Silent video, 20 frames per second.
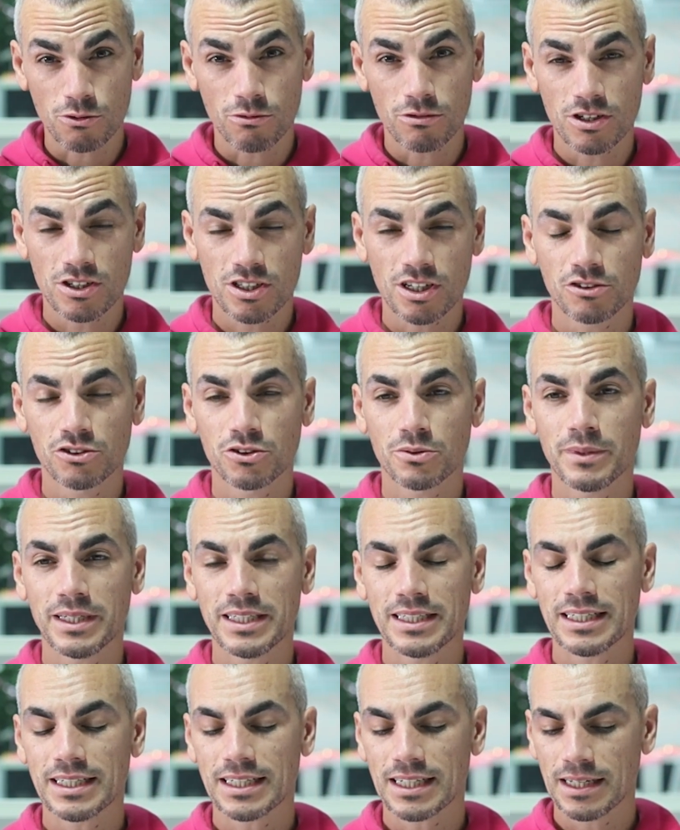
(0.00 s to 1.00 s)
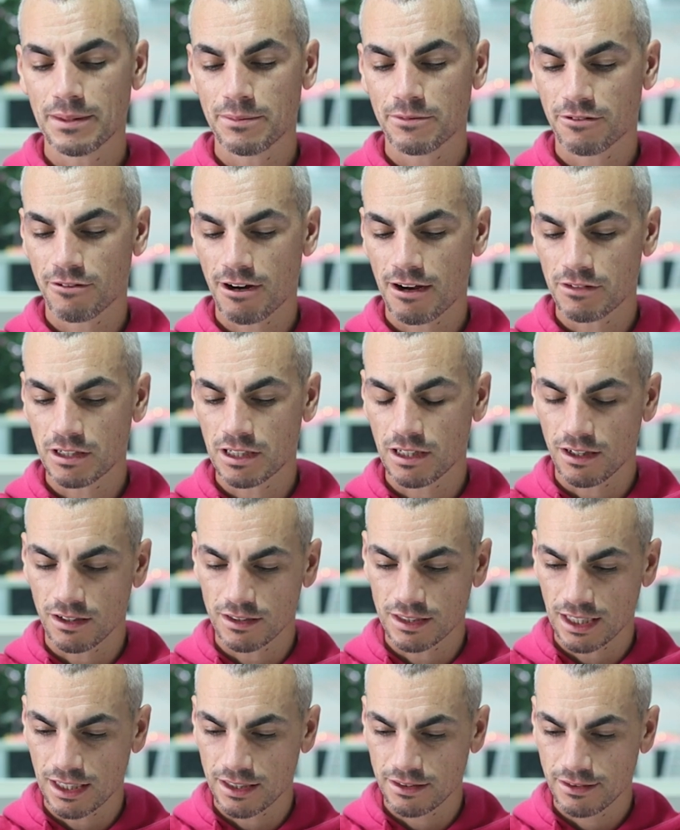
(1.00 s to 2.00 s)
or on a social media clip for
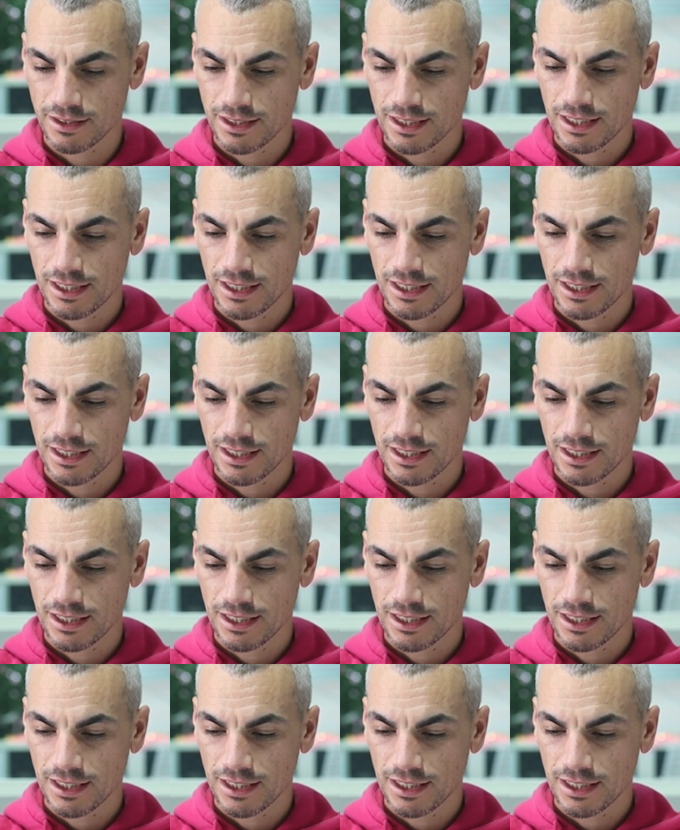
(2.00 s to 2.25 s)
avocado,